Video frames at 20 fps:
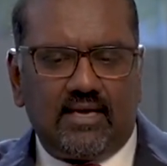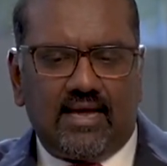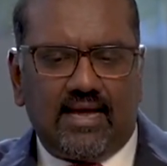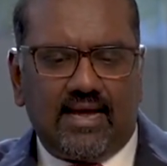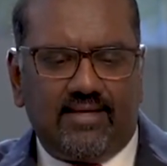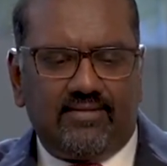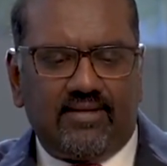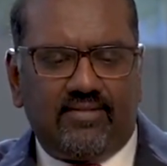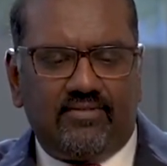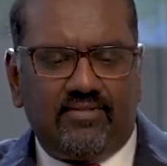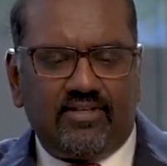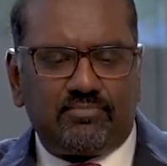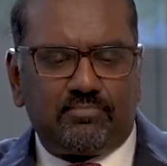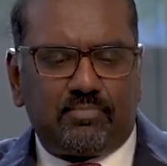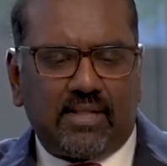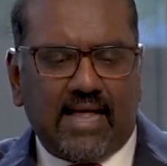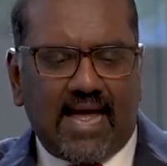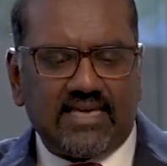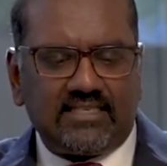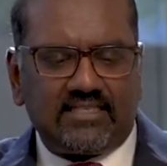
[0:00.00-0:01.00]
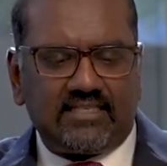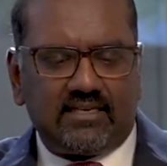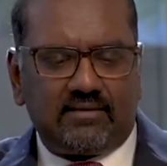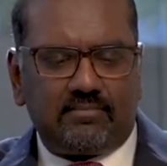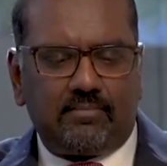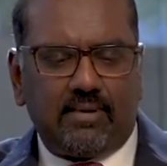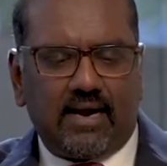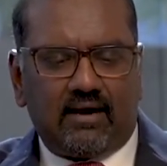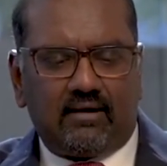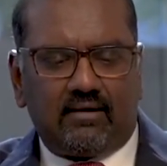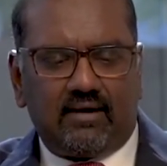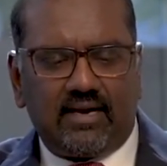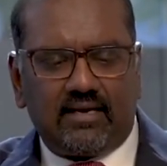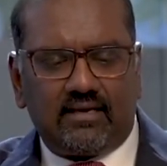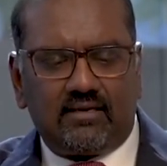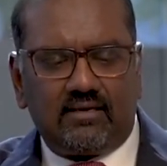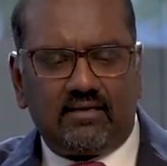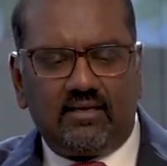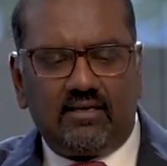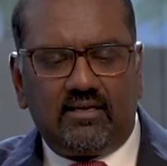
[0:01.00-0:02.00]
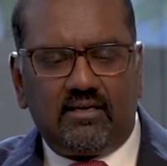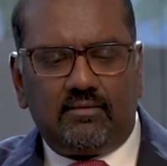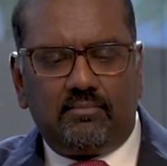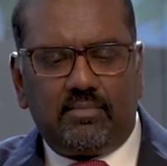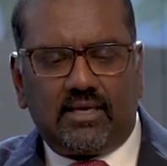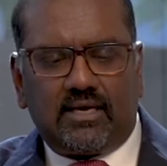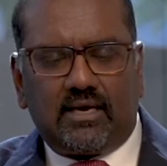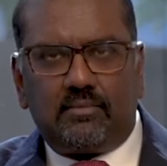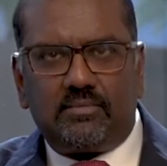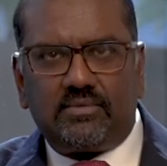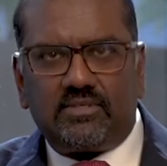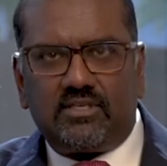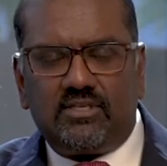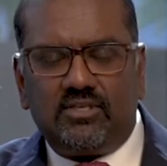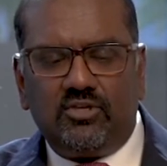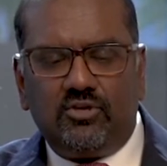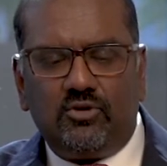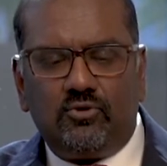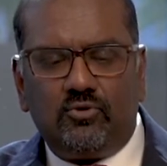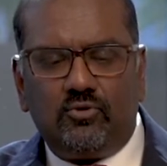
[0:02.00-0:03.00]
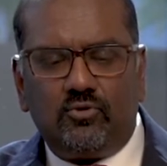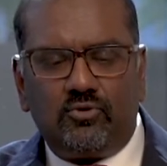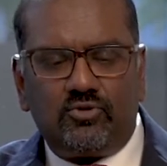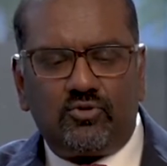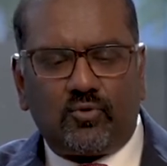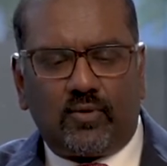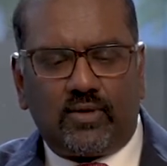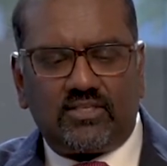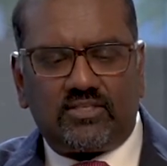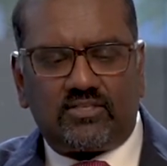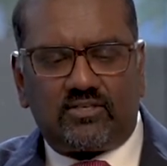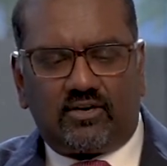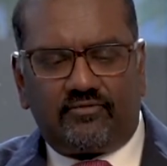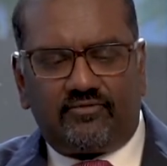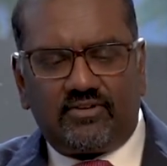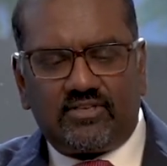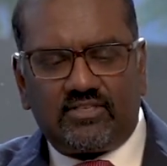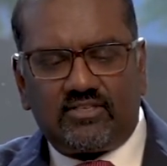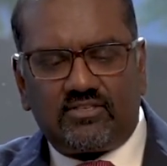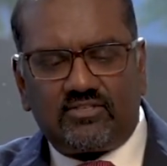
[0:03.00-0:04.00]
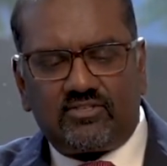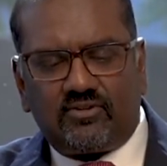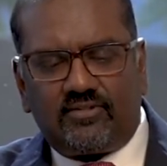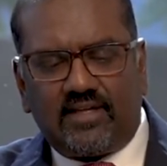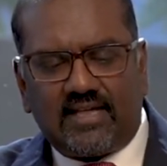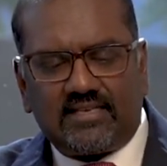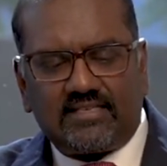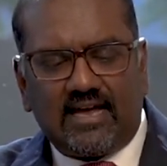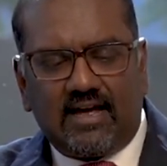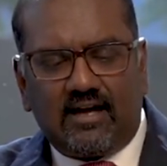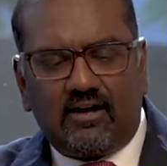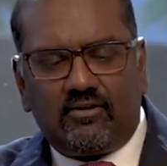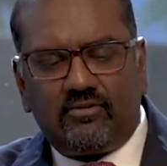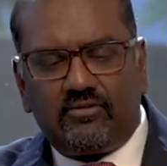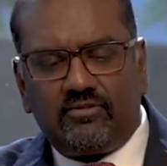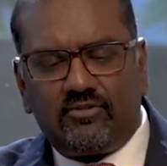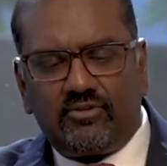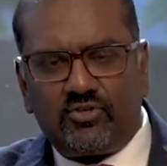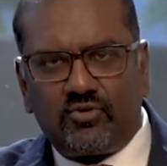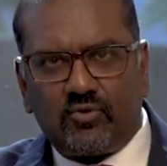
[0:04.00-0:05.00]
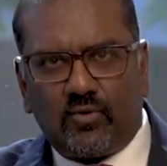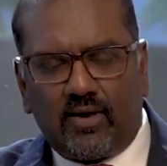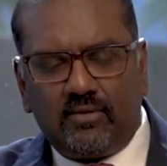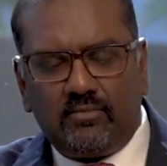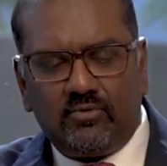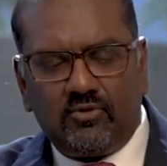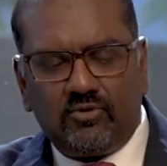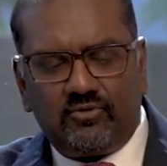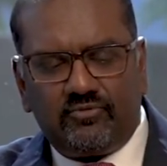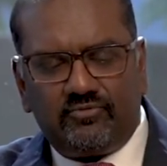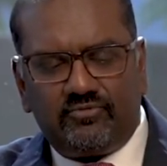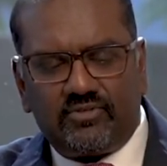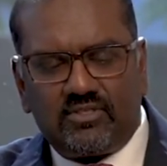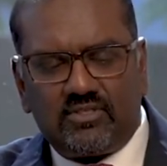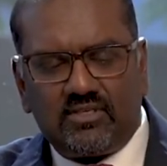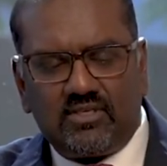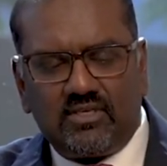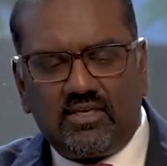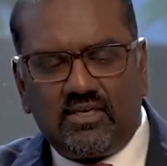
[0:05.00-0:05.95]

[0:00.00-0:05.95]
And then this plastic bearing becomes the new joint surface. And so that's how the joint moves.